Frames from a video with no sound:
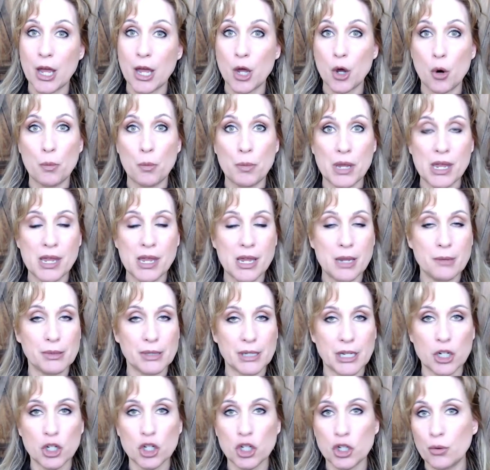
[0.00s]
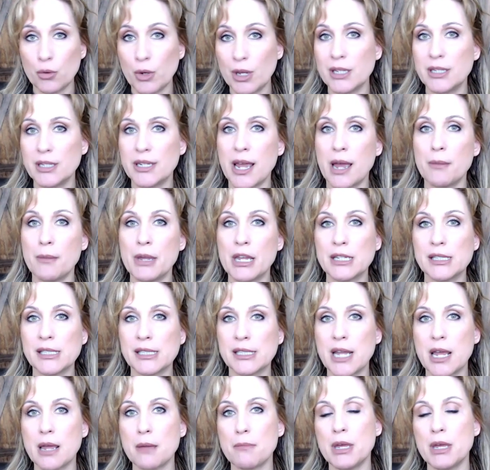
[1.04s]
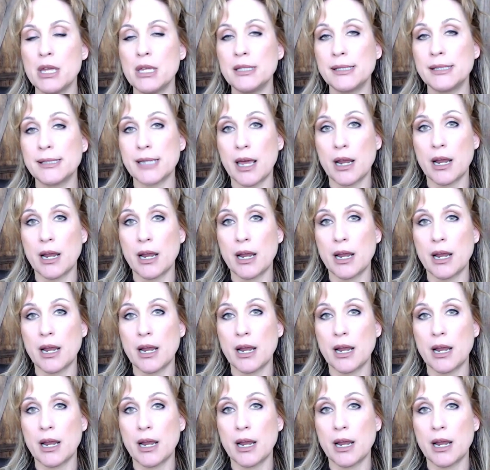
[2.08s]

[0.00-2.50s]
I hope he keeps issuing damning statements,